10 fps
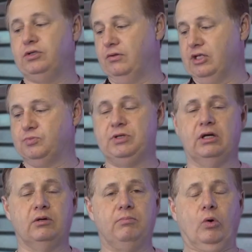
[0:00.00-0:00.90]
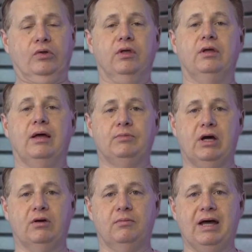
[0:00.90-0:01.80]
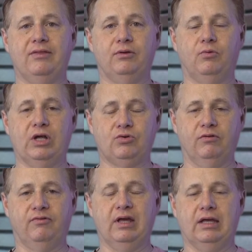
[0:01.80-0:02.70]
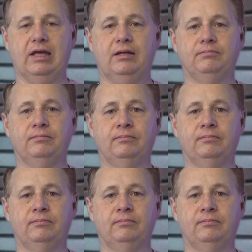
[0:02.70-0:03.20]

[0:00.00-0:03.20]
to this particular board that I'm talking about, the Retrofit kit.